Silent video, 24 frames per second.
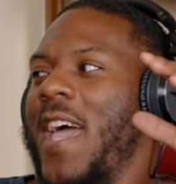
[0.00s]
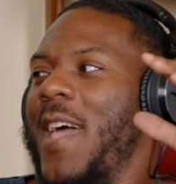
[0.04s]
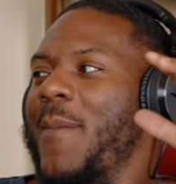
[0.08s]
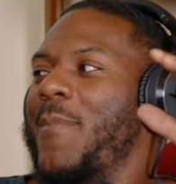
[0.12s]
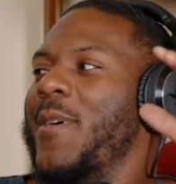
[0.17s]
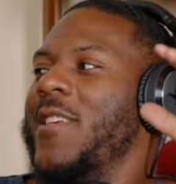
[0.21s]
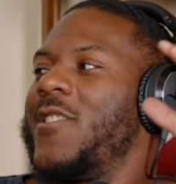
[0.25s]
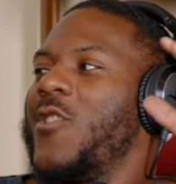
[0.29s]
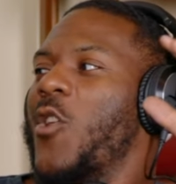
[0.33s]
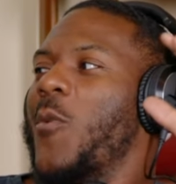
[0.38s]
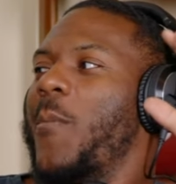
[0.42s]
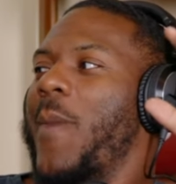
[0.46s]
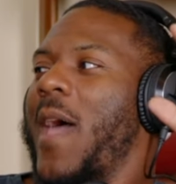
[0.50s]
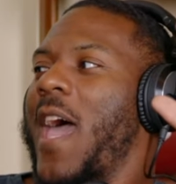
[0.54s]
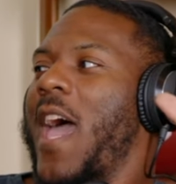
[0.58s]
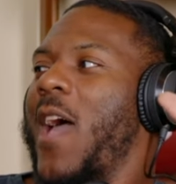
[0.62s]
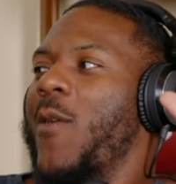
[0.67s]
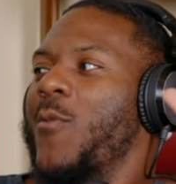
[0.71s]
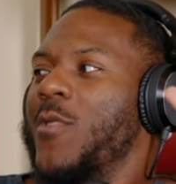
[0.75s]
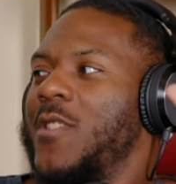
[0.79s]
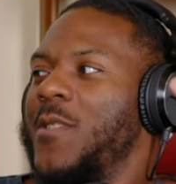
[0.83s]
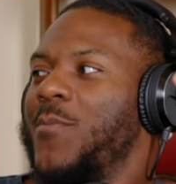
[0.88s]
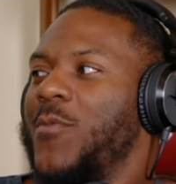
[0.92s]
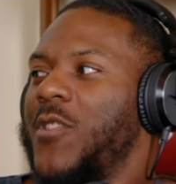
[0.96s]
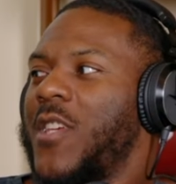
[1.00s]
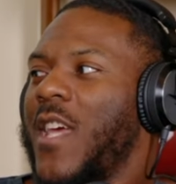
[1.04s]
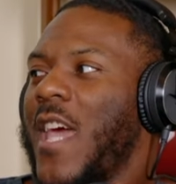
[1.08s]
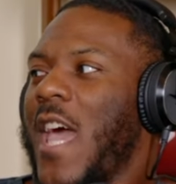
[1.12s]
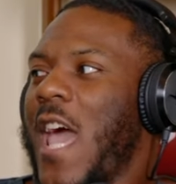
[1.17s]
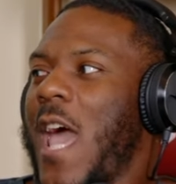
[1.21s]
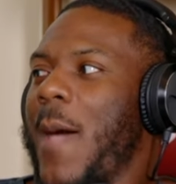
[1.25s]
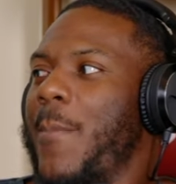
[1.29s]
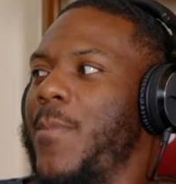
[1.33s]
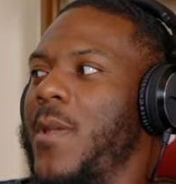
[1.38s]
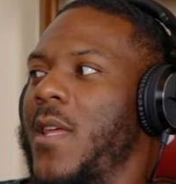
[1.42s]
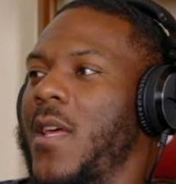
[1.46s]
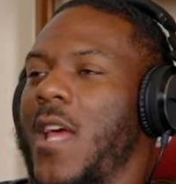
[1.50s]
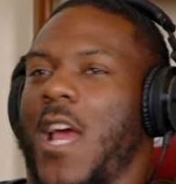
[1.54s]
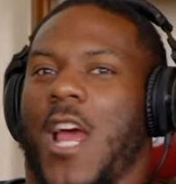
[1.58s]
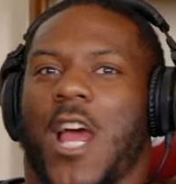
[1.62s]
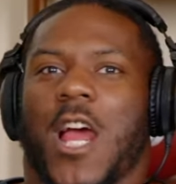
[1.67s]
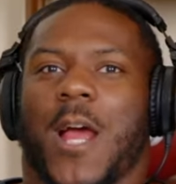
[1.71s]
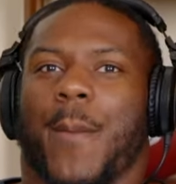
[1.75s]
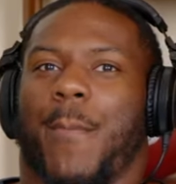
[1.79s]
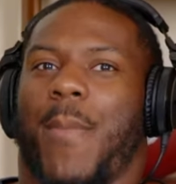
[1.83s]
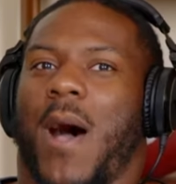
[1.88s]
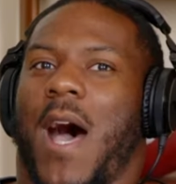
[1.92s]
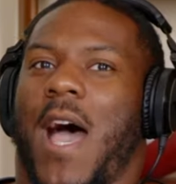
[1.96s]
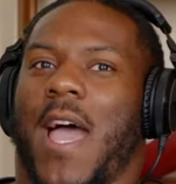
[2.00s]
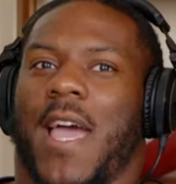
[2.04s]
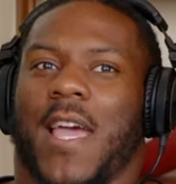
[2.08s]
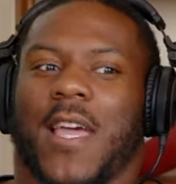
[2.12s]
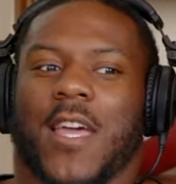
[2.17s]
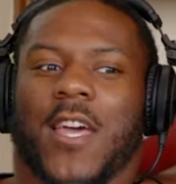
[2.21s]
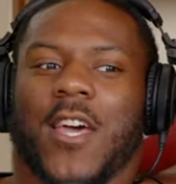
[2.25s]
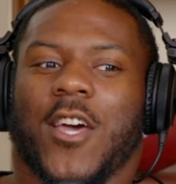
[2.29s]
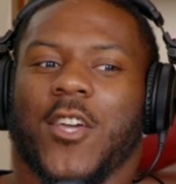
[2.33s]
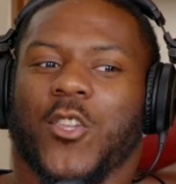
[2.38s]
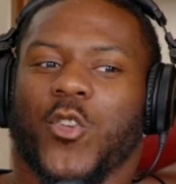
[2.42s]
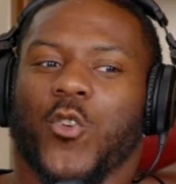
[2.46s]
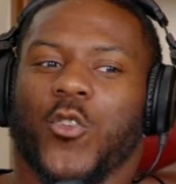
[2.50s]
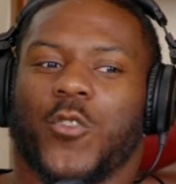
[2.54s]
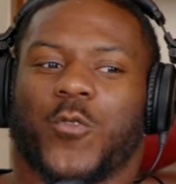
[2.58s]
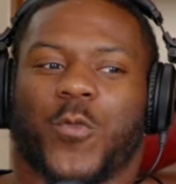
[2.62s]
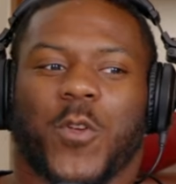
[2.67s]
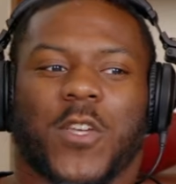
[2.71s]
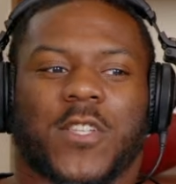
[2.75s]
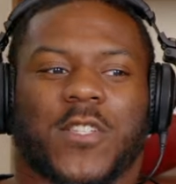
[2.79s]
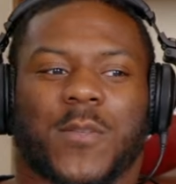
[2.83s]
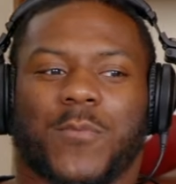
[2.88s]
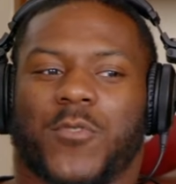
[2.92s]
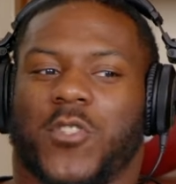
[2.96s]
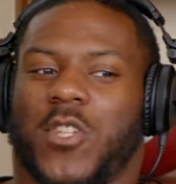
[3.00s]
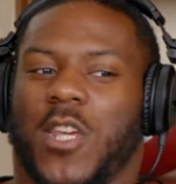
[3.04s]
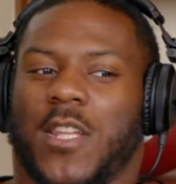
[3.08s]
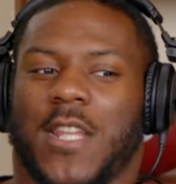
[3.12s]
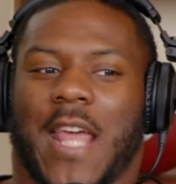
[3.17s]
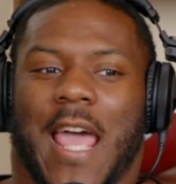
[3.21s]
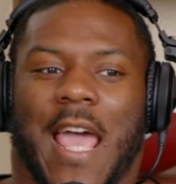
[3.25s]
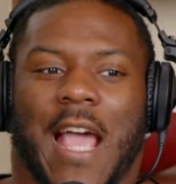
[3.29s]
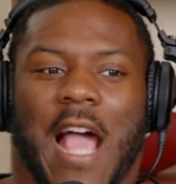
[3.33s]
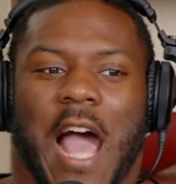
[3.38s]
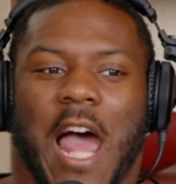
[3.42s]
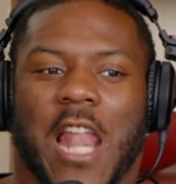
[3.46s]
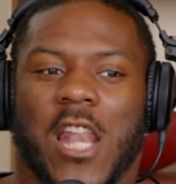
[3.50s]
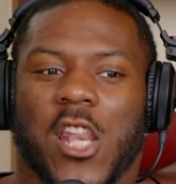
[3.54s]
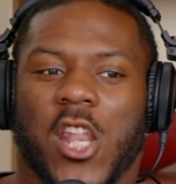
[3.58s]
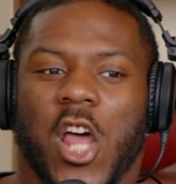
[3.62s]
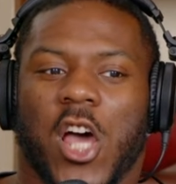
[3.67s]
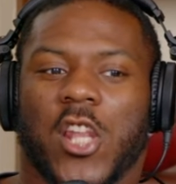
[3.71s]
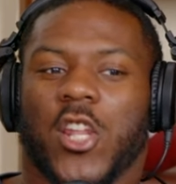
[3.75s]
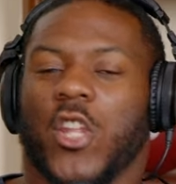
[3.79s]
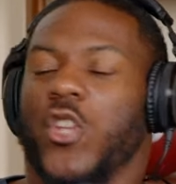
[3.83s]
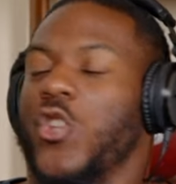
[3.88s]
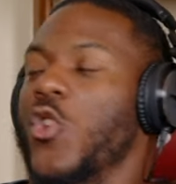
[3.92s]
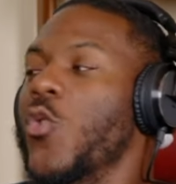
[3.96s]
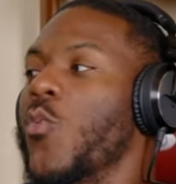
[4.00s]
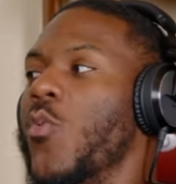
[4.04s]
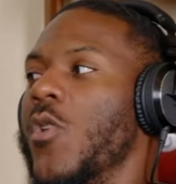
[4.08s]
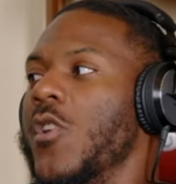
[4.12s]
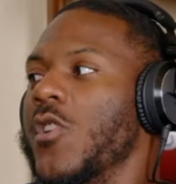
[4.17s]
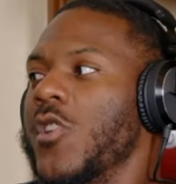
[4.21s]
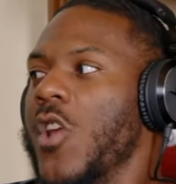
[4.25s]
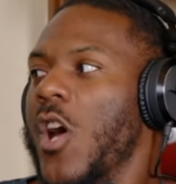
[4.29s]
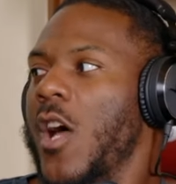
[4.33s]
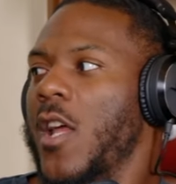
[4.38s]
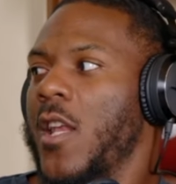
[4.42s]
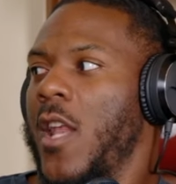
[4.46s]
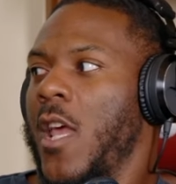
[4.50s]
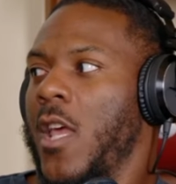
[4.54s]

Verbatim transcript: It be so bad when some shit happened and everybody you tweet some shit that ain't got nothing to do with nothing.